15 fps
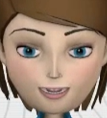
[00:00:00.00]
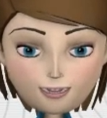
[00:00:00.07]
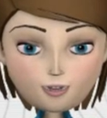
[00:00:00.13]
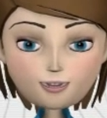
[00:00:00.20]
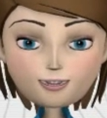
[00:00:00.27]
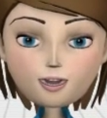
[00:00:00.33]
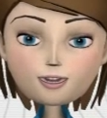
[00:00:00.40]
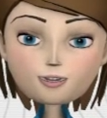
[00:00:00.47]
new
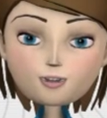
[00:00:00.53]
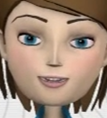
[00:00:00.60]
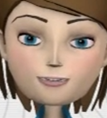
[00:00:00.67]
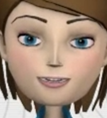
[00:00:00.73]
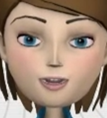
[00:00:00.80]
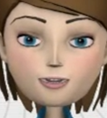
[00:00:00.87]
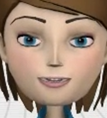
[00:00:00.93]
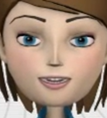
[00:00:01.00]
truck would
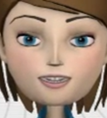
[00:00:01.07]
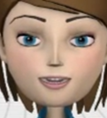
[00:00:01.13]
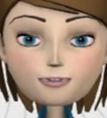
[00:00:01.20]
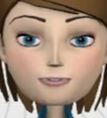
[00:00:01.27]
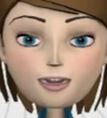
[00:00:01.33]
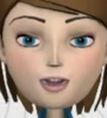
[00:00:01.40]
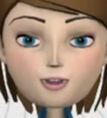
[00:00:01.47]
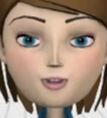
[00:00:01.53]
be the best of
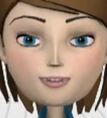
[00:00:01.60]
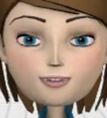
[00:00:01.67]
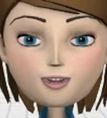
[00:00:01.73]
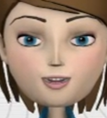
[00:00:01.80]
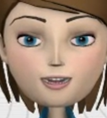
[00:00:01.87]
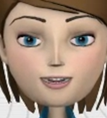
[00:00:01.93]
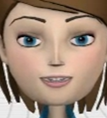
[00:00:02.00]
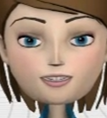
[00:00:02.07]
both
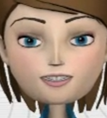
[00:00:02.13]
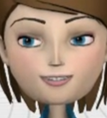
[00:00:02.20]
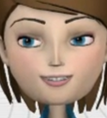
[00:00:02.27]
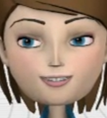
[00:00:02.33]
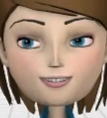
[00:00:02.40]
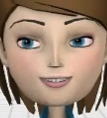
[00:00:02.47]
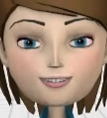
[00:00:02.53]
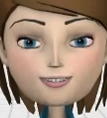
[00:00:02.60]
worlds.
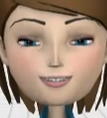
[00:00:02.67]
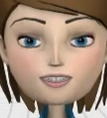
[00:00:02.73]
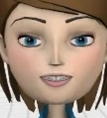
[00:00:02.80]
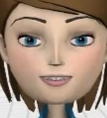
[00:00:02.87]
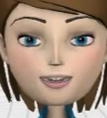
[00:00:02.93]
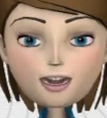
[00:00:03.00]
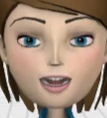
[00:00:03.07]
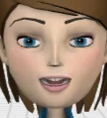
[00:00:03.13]

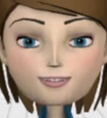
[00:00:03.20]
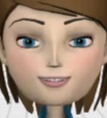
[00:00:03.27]
So,